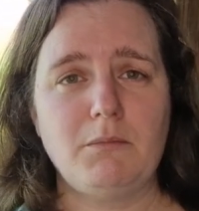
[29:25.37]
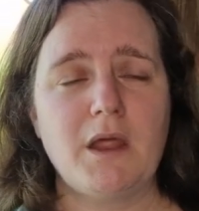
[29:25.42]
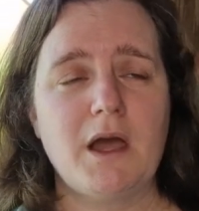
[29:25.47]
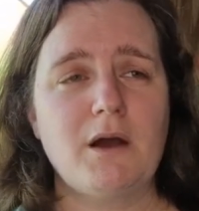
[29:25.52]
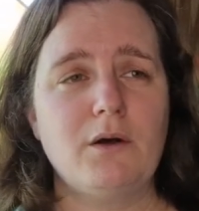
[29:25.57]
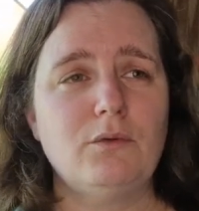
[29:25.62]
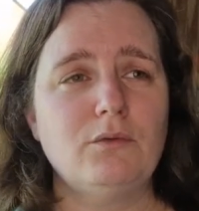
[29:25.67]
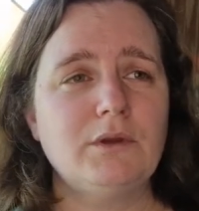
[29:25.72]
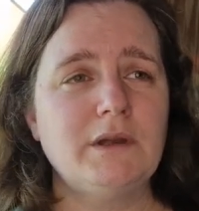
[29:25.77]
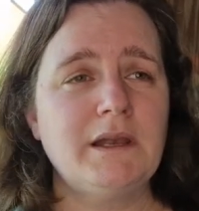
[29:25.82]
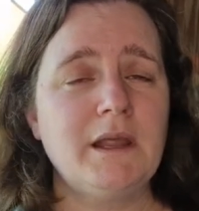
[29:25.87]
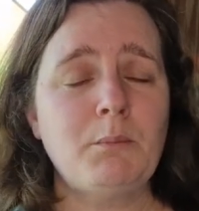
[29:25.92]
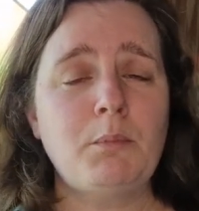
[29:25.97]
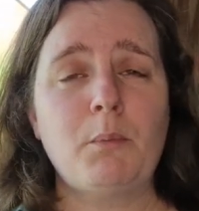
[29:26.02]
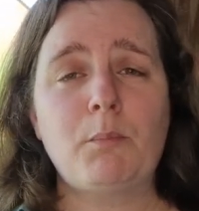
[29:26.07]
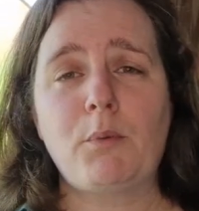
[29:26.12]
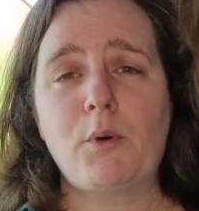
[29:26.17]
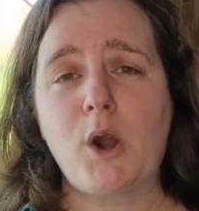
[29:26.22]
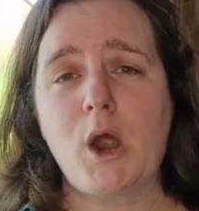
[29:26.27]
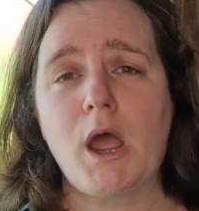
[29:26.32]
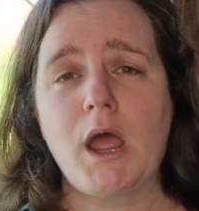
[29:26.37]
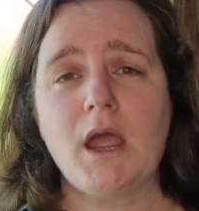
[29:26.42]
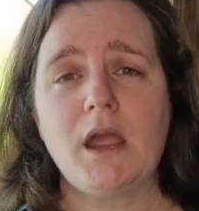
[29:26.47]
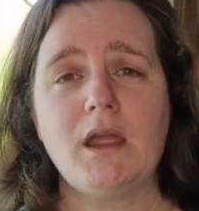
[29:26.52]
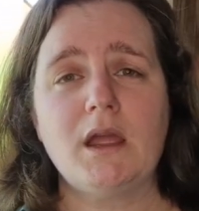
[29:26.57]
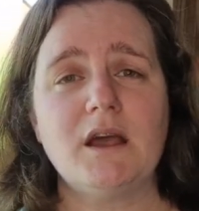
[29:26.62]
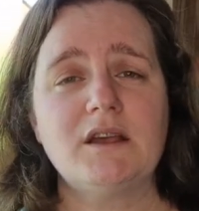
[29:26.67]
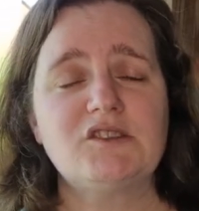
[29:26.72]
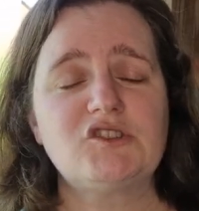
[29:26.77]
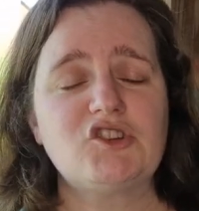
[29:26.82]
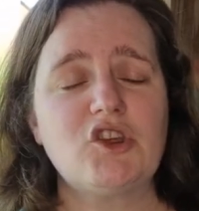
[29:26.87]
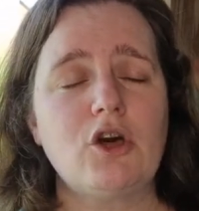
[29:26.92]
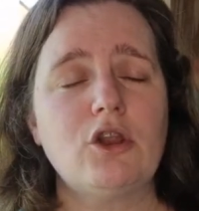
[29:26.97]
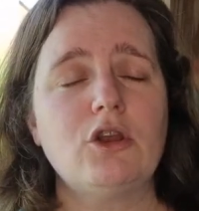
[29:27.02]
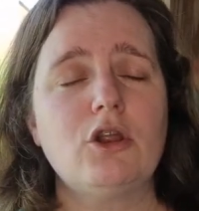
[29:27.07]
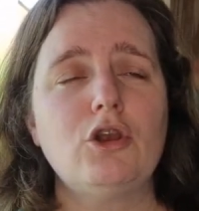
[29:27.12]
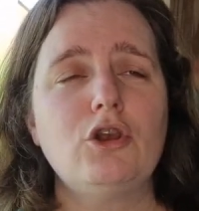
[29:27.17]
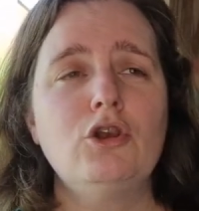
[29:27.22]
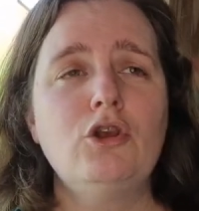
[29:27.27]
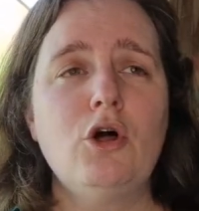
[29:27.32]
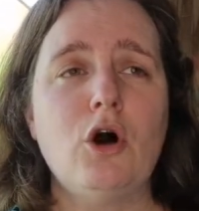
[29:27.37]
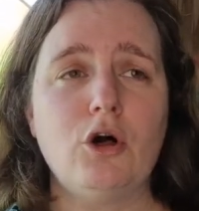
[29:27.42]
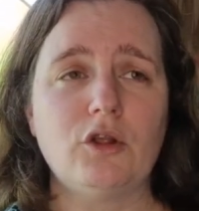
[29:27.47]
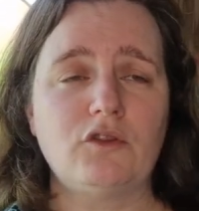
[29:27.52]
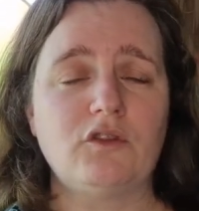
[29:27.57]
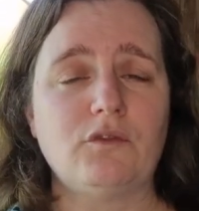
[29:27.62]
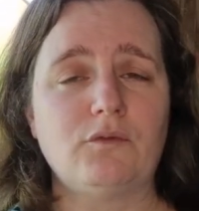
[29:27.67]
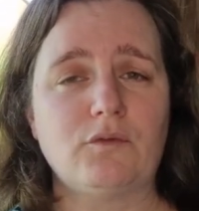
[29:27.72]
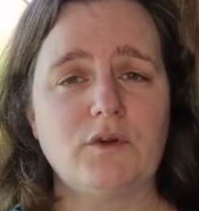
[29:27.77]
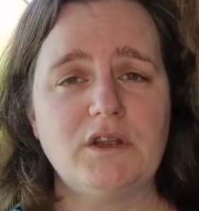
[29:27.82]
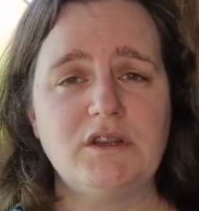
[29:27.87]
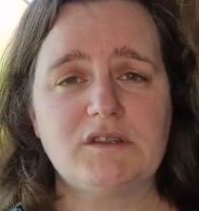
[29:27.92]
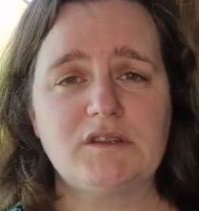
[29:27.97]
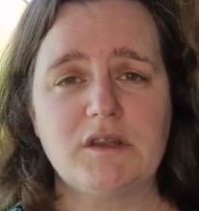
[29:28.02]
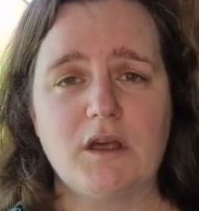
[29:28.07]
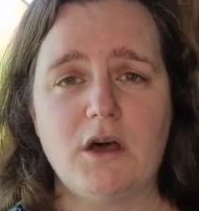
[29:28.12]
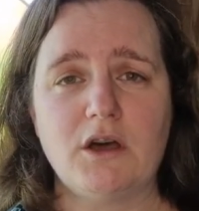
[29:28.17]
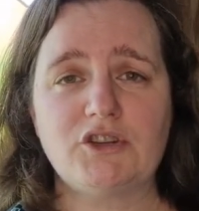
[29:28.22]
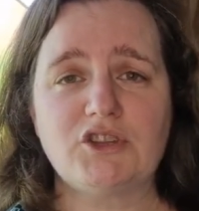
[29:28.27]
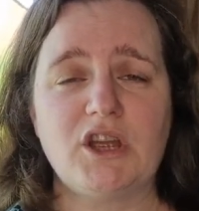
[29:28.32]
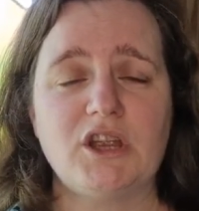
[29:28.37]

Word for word: Now, Libba has done lots of research,